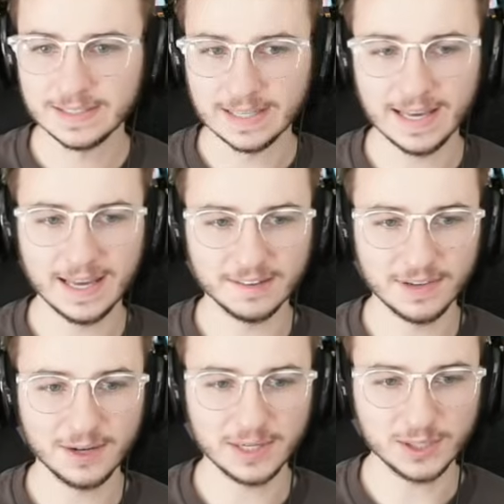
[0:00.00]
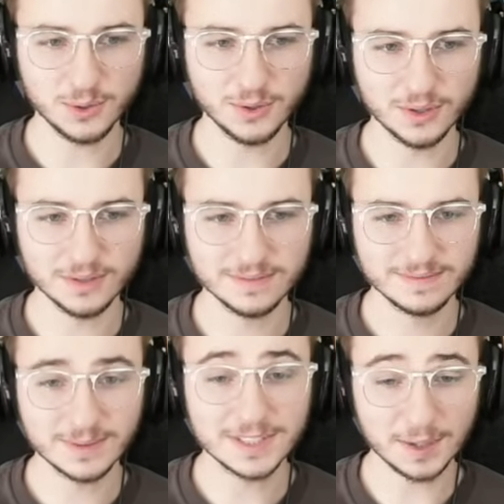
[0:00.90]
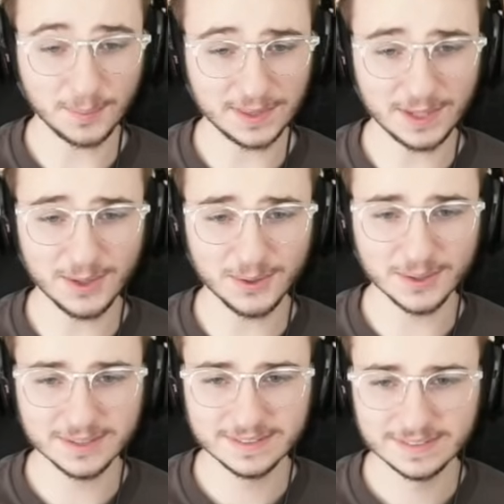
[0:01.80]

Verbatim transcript: Yeah, very cool. What's up with you?